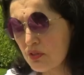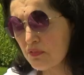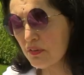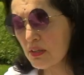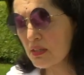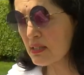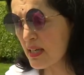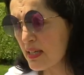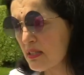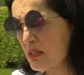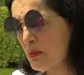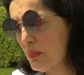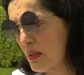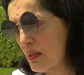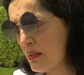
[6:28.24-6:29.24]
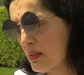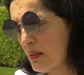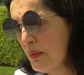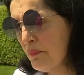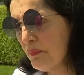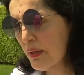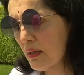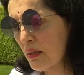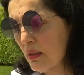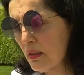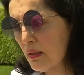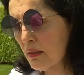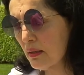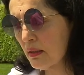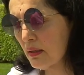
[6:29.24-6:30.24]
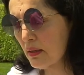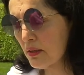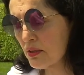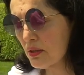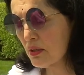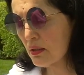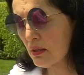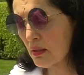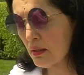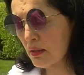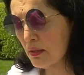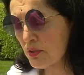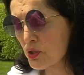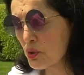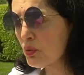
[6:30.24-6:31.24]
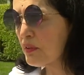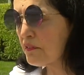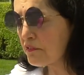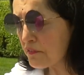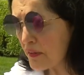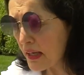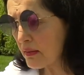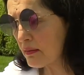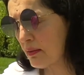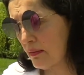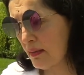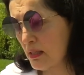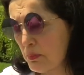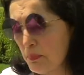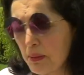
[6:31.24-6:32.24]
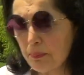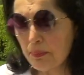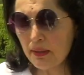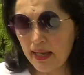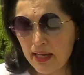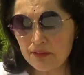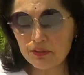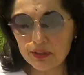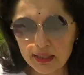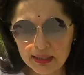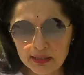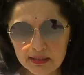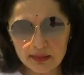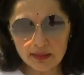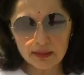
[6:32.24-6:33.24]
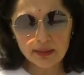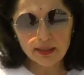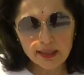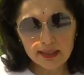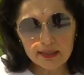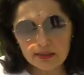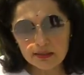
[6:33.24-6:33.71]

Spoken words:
of a testament to the faith that people have in India in